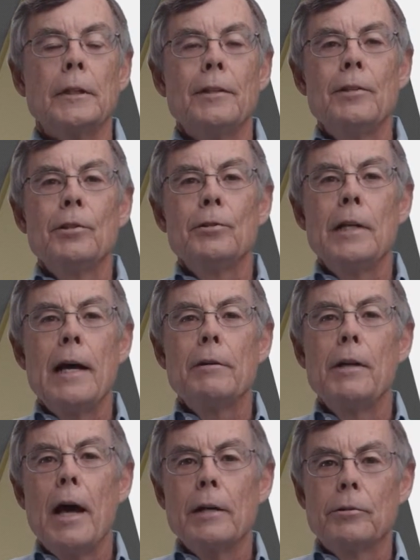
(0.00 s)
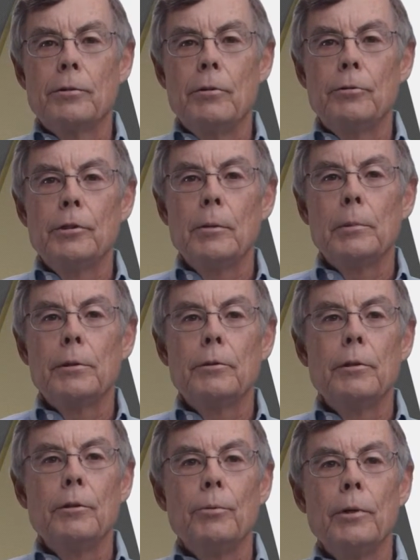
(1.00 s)
This is now not so similar
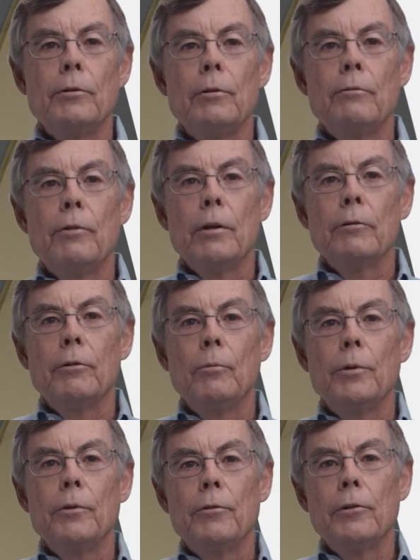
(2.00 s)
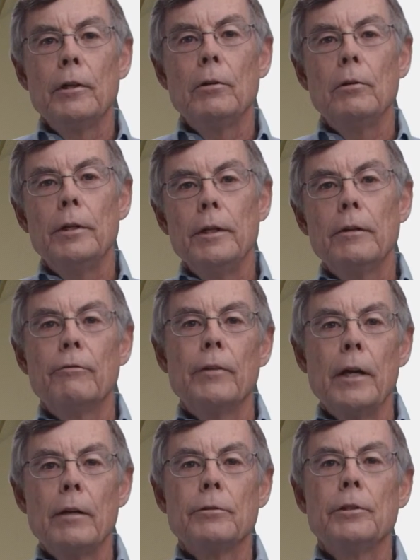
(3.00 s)
to the original version with the single if,
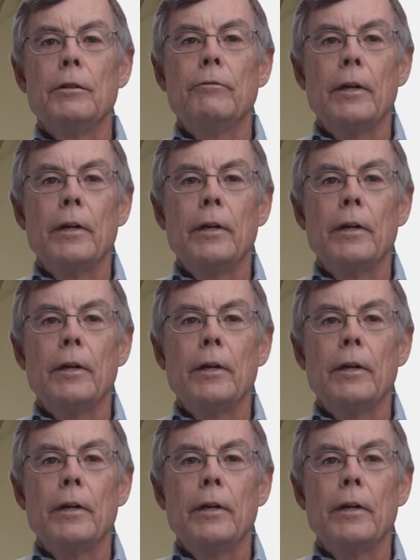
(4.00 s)
else,